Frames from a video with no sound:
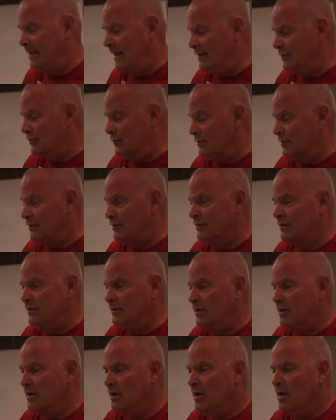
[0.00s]
dangerous.
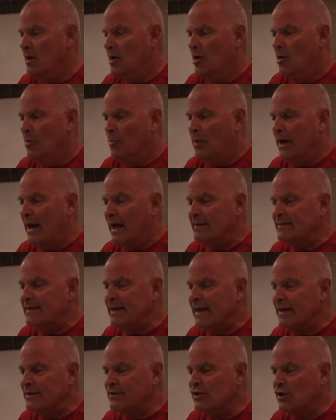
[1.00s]
But as
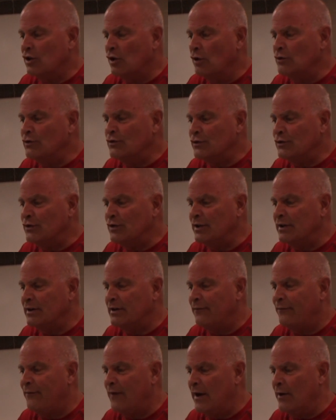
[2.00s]
it gets closer to the
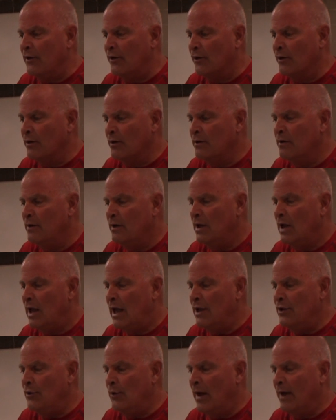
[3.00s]
defender
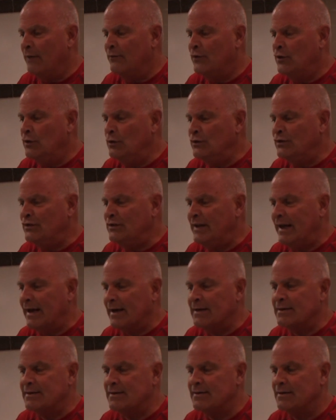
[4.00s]
and you have two
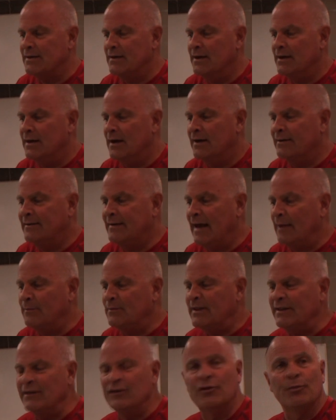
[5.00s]
sticks
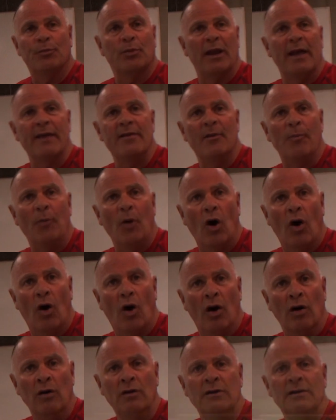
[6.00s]
attempting to play the
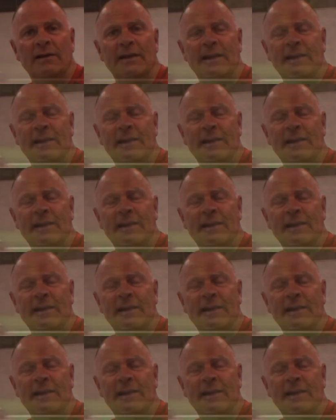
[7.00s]
ball